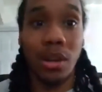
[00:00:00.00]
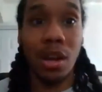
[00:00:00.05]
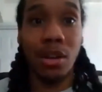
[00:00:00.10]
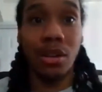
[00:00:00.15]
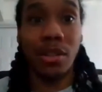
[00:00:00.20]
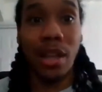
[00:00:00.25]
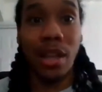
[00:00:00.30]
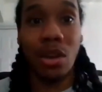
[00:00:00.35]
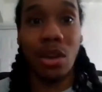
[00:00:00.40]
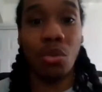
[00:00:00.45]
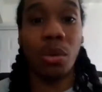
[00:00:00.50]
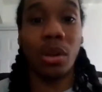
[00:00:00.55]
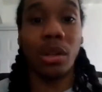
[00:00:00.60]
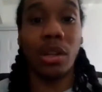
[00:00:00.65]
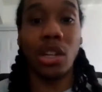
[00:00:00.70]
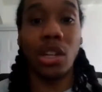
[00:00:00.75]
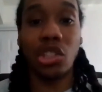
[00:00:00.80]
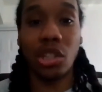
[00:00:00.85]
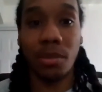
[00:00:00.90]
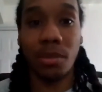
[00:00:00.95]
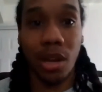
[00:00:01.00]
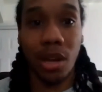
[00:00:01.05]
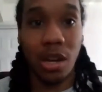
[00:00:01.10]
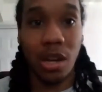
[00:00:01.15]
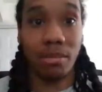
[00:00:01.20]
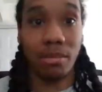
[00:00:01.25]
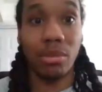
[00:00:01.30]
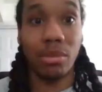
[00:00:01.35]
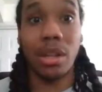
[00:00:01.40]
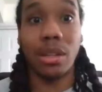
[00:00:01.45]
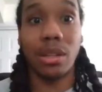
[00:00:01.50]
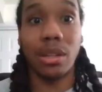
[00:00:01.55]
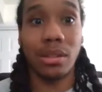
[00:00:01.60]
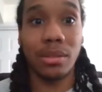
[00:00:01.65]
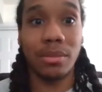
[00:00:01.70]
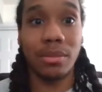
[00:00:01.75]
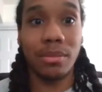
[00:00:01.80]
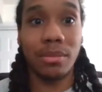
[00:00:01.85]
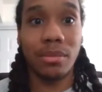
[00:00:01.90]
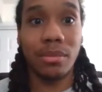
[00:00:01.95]
under that whole relationship umbrella.
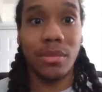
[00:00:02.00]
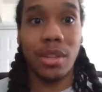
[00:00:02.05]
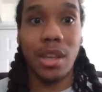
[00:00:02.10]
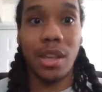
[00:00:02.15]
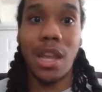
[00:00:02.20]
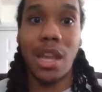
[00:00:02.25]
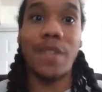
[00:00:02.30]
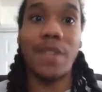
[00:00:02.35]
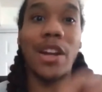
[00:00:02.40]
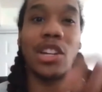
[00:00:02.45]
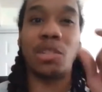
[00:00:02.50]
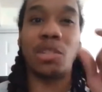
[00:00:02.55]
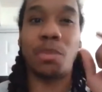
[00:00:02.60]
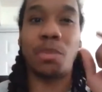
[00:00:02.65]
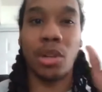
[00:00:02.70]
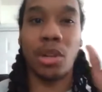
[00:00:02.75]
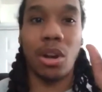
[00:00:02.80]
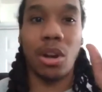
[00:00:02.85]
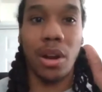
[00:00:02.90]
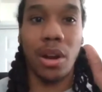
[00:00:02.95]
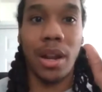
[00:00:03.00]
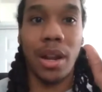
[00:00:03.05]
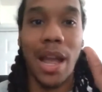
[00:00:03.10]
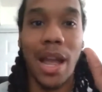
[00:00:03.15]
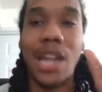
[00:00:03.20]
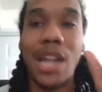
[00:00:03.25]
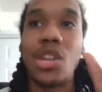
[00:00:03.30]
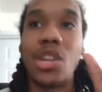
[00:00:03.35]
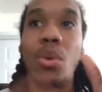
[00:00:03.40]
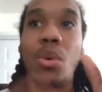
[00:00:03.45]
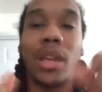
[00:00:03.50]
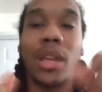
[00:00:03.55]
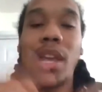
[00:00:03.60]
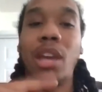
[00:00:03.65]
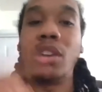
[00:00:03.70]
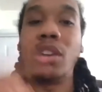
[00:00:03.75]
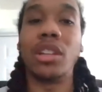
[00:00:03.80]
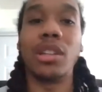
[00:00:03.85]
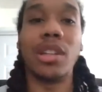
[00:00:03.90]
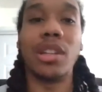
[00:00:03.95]
And if I just put a heart, I know it can
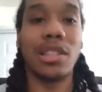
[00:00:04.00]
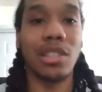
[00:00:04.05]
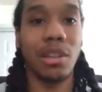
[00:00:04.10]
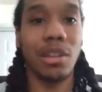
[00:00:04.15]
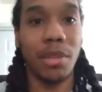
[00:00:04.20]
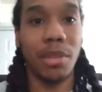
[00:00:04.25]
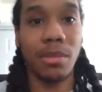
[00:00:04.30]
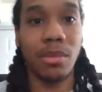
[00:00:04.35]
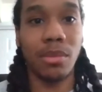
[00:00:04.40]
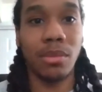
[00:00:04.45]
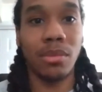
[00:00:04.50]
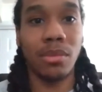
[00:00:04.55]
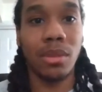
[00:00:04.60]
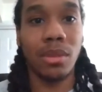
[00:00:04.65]
alienate some people.